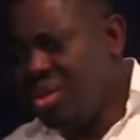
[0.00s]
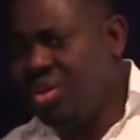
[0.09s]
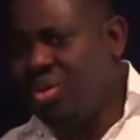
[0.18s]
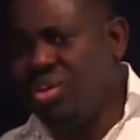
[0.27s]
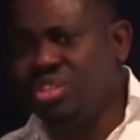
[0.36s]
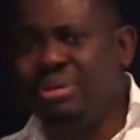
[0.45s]

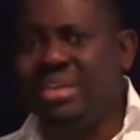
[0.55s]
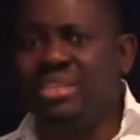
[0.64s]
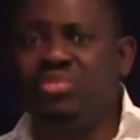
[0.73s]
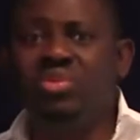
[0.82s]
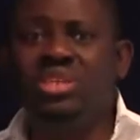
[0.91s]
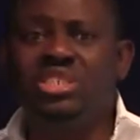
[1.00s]
husband a
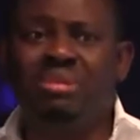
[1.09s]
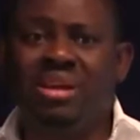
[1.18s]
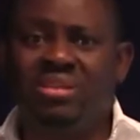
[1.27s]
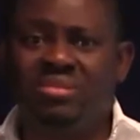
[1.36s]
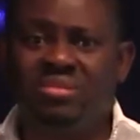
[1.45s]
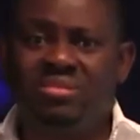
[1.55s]
foolish
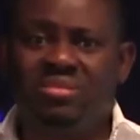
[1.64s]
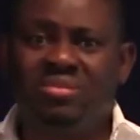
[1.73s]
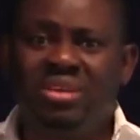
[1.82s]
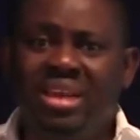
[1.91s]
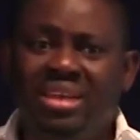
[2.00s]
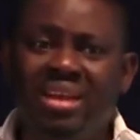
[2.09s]
man
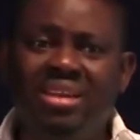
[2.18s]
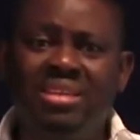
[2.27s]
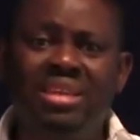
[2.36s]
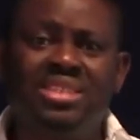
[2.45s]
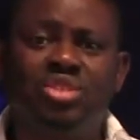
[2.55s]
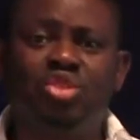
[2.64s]
and agree
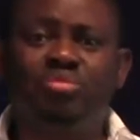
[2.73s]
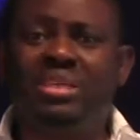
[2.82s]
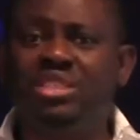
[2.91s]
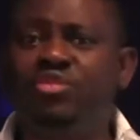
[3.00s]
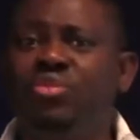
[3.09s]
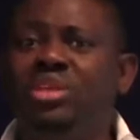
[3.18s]
that his
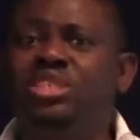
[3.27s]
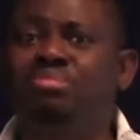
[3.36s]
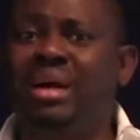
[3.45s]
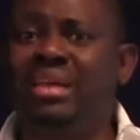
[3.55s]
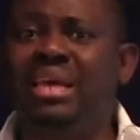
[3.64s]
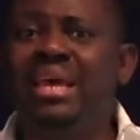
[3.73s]
husband is a foolish
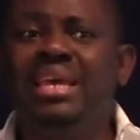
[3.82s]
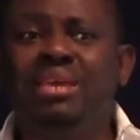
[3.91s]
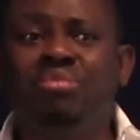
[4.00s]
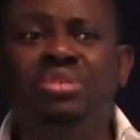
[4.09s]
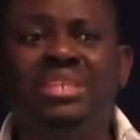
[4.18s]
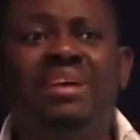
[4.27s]
man, he
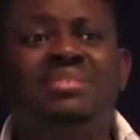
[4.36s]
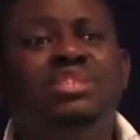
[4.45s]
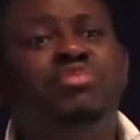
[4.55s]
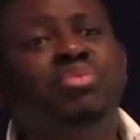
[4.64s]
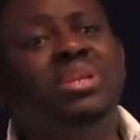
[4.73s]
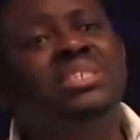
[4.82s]
must have
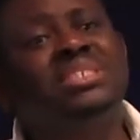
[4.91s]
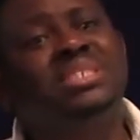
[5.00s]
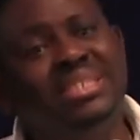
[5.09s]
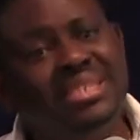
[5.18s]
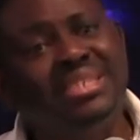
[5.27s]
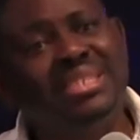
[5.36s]
seen foolish
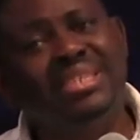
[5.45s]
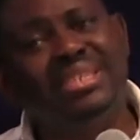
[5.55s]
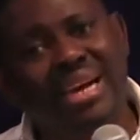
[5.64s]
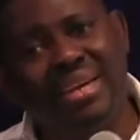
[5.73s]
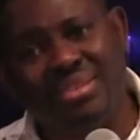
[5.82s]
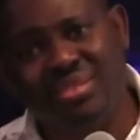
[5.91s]
things in his
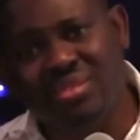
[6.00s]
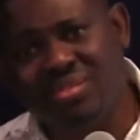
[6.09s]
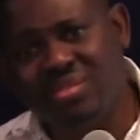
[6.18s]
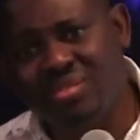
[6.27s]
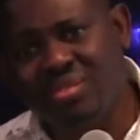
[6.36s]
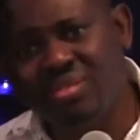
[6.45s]
hand.
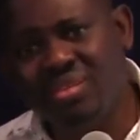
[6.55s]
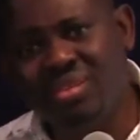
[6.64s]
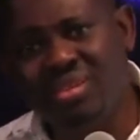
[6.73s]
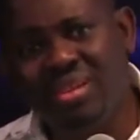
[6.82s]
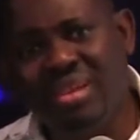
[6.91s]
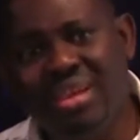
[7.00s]

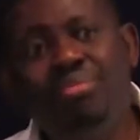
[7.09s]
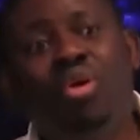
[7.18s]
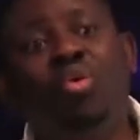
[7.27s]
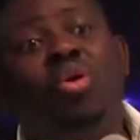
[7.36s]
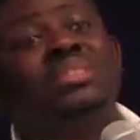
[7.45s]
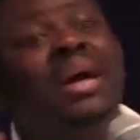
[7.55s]

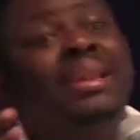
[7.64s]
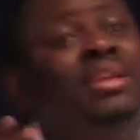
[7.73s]
But what can